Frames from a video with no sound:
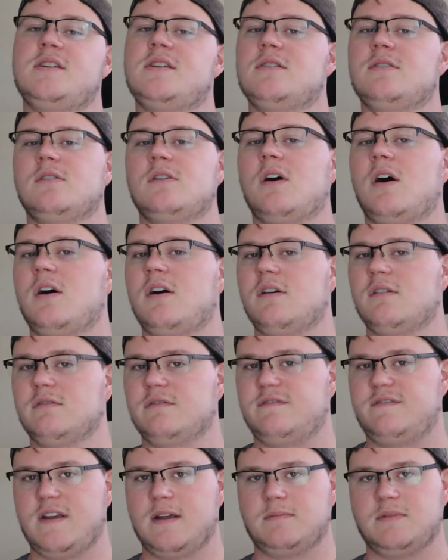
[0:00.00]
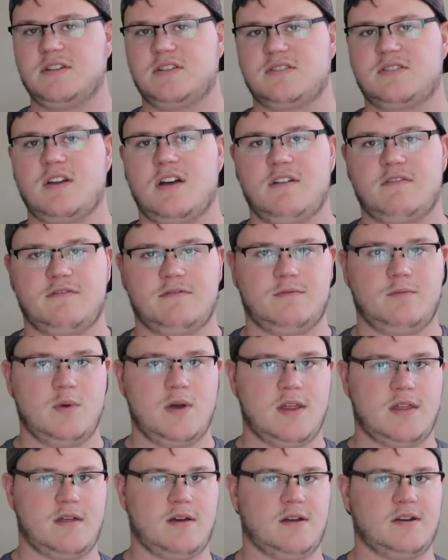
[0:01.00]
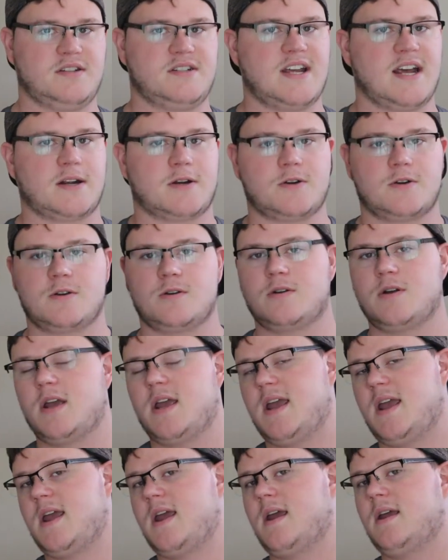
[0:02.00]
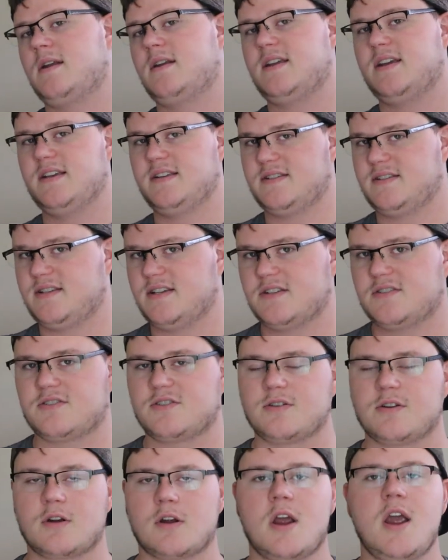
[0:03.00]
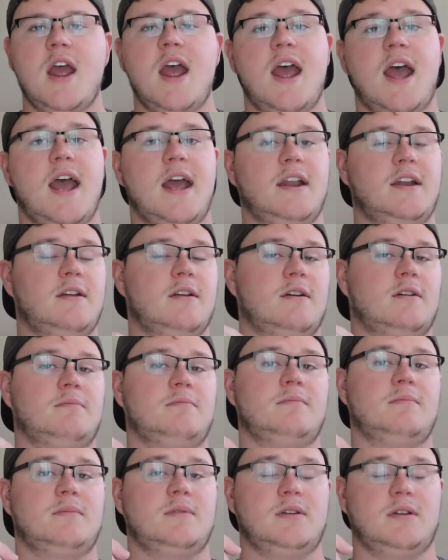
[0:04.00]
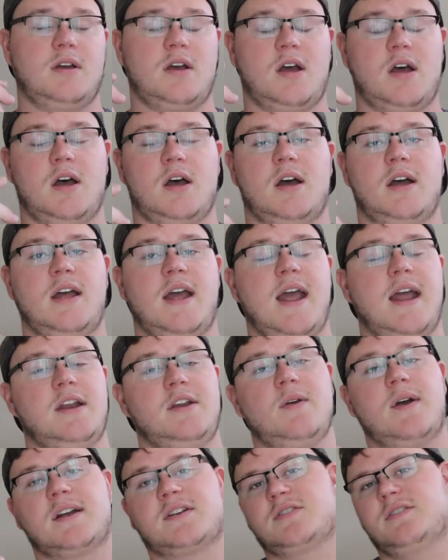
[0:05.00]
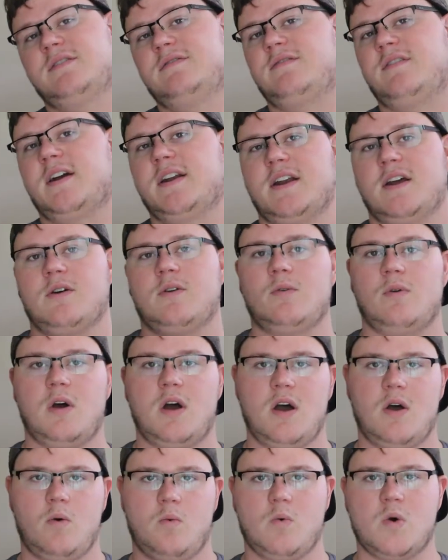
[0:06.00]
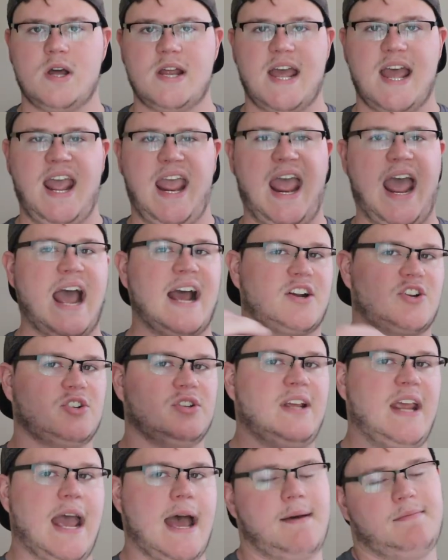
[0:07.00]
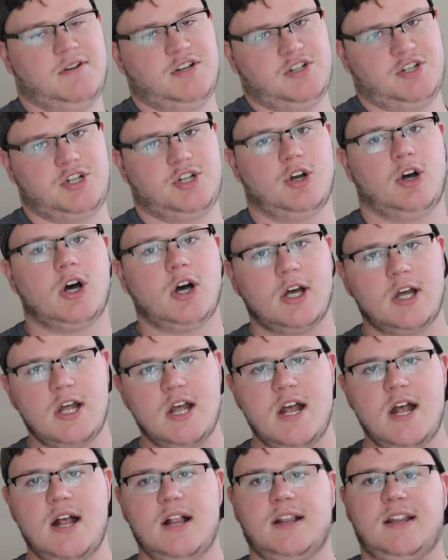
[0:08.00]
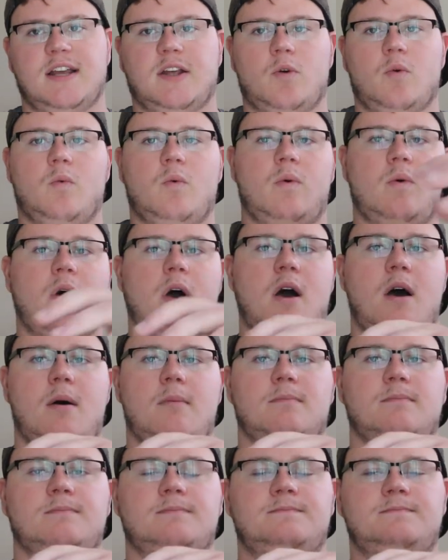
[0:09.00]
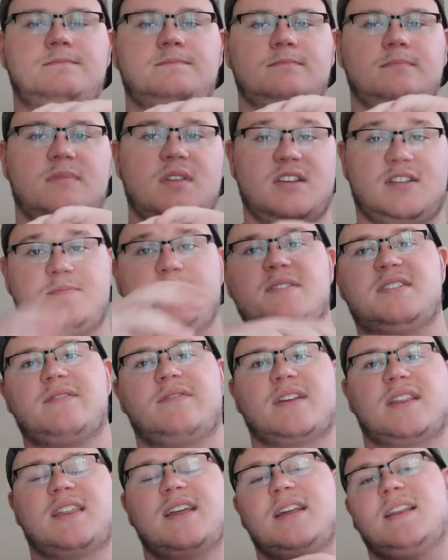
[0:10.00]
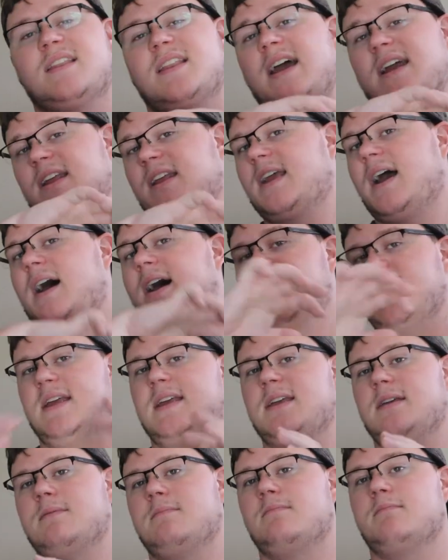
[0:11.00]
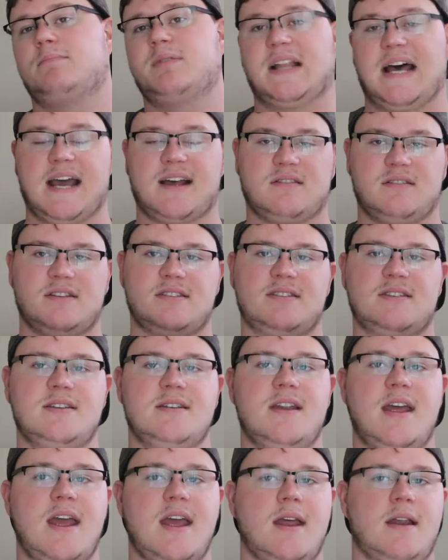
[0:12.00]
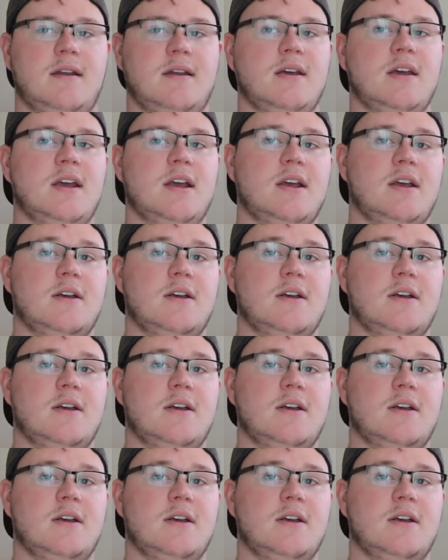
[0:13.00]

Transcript: deal of family stuff with uh, Deckard and his sister, and um, uh, and you actually find out uh, what actually happened to Shaw, like um, the specific thing that got him blacklisted and